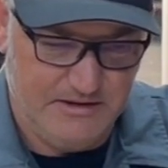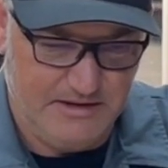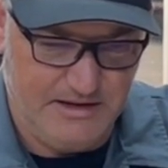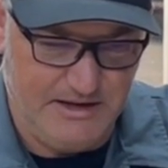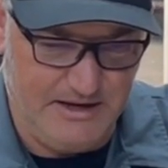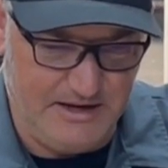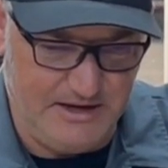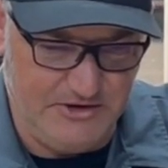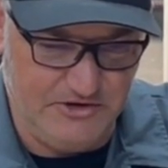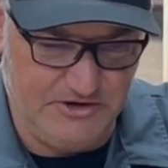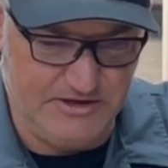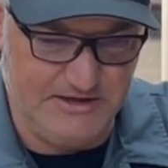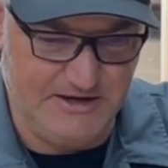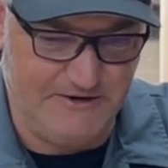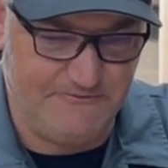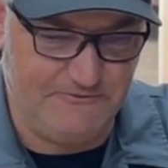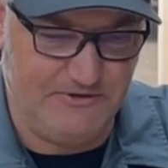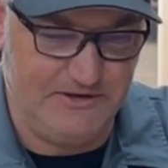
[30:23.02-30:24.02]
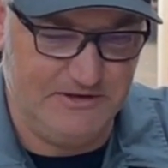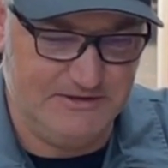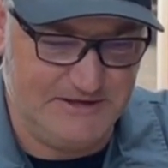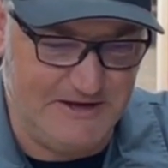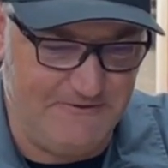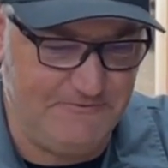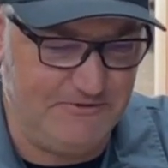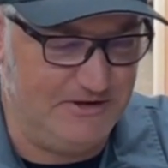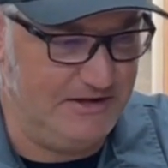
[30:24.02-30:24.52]
and you can
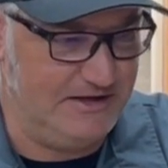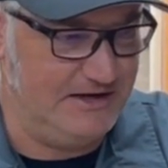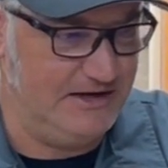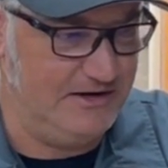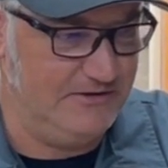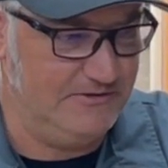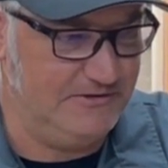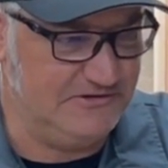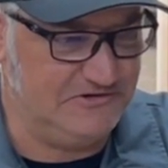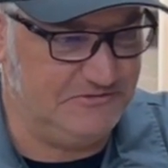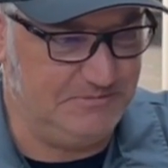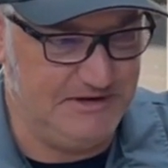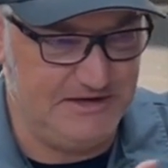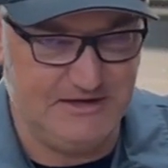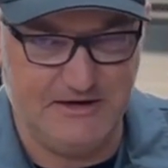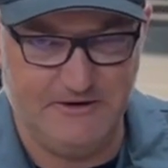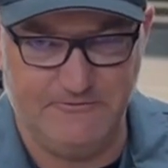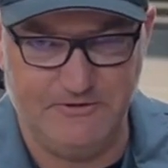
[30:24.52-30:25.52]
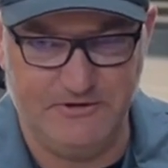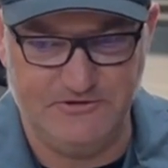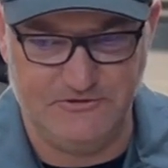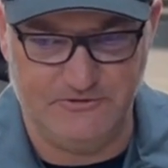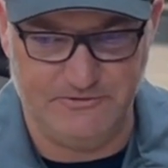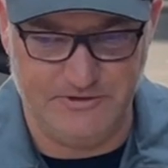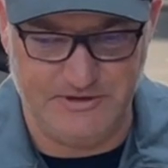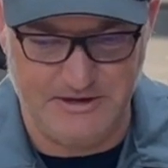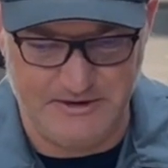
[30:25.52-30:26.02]
definitely hear the speed difference
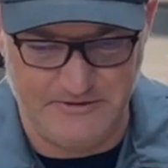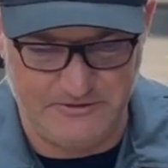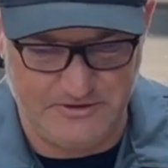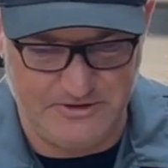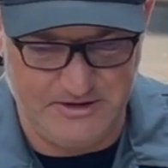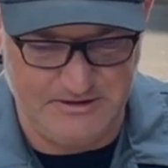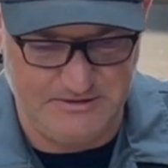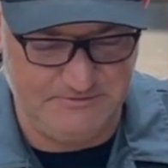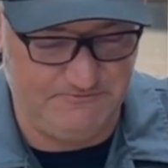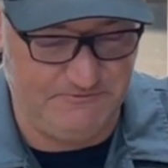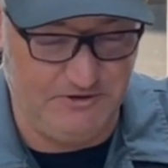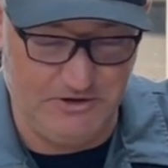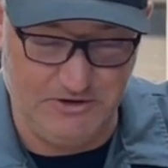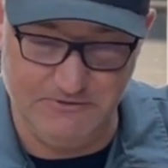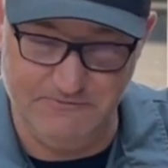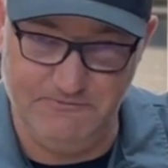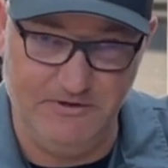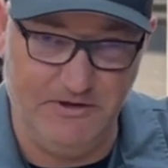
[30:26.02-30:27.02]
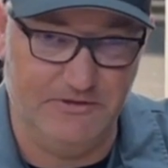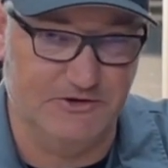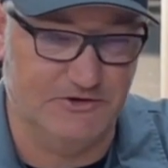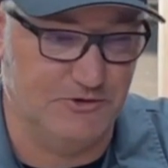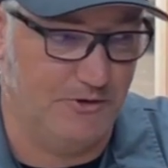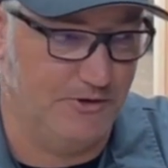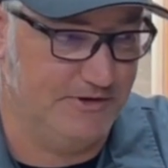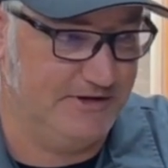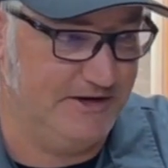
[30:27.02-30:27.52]
over the other. If you can feel the
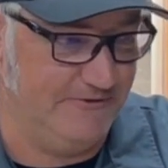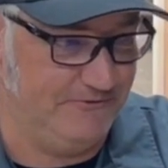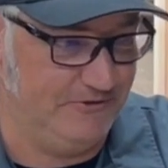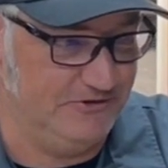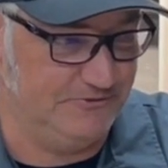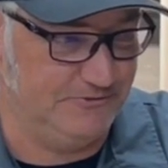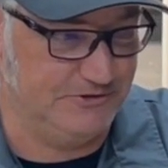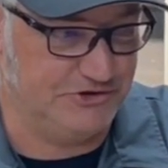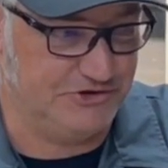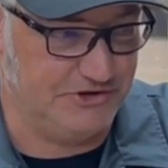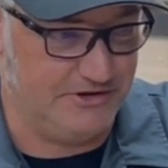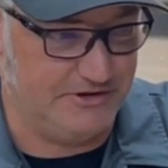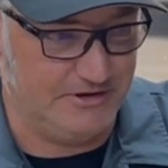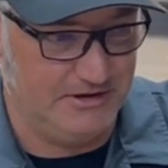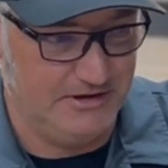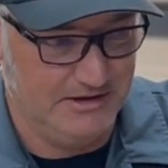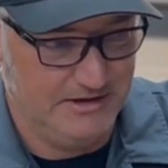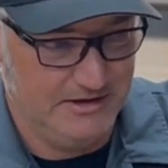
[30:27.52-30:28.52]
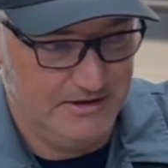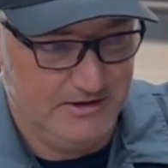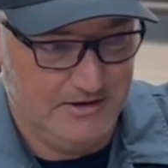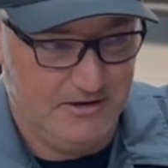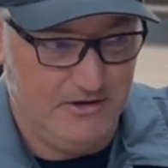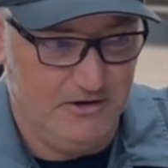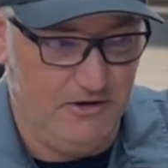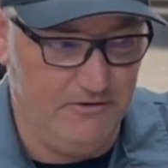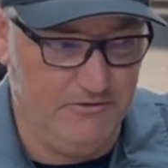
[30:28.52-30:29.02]
torque difference for sure
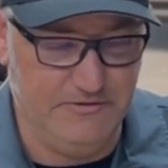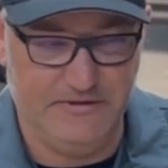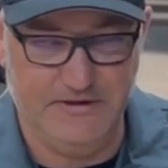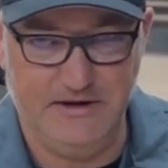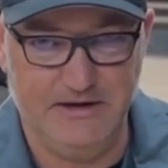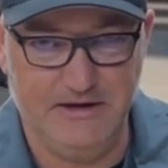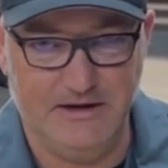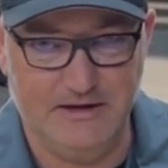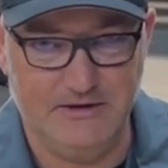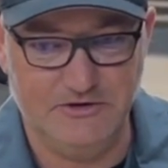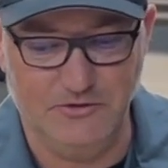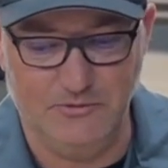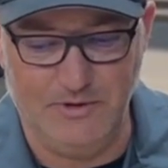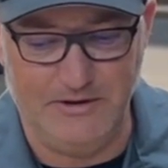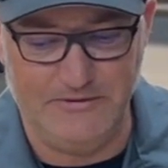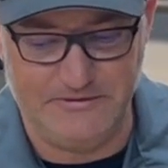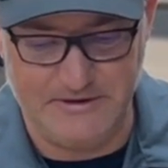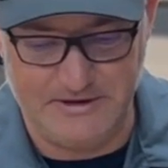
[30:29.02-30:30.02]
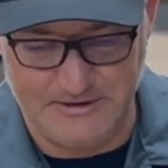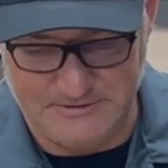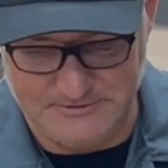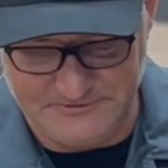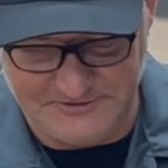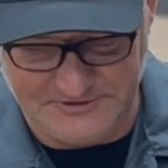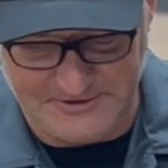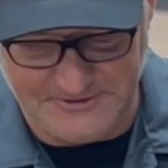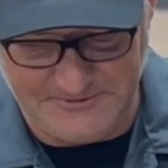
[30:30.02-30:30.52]
over the Dewalt there.
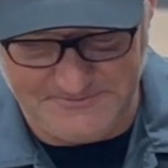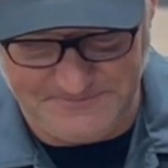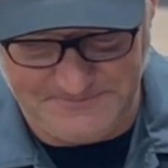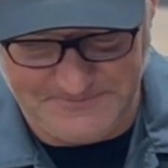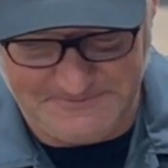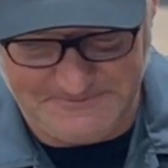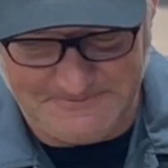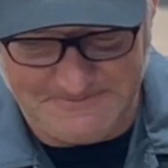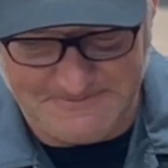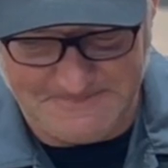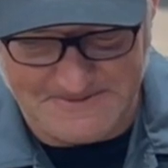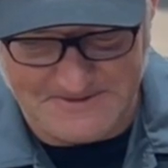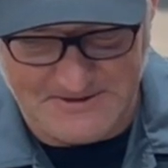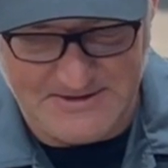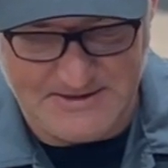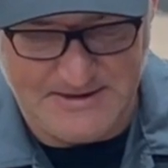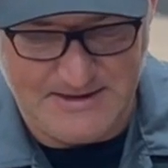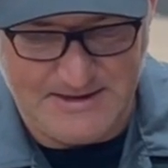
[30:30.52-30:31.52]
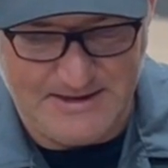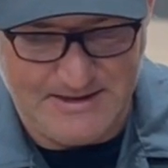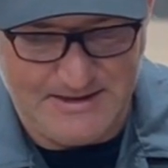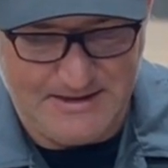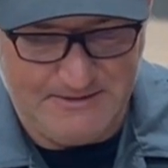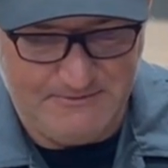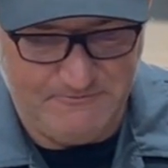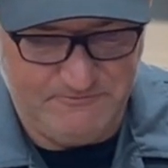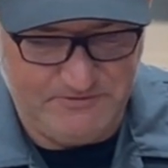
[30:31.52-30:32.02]
So
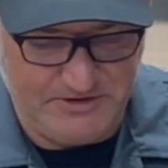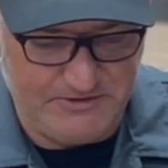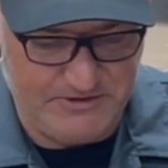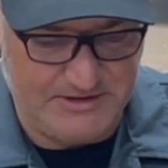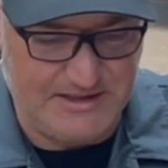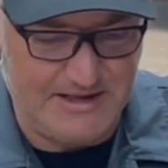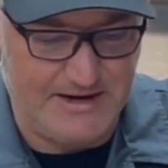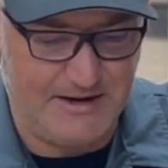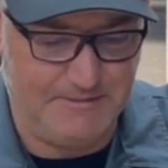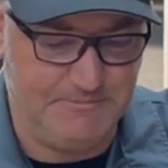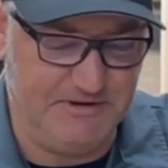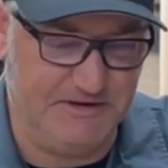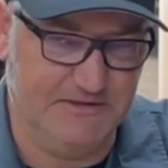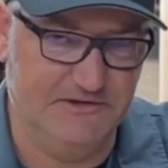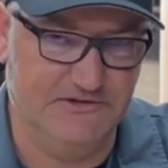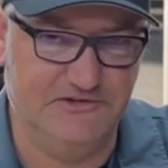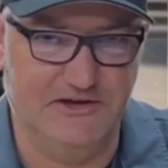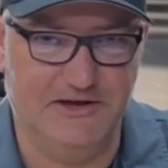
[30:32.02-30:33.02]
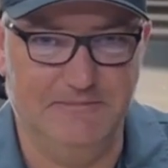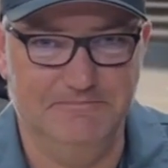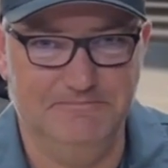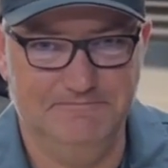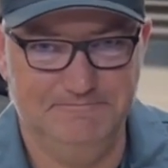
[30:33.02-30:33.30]
very glad I picked this up.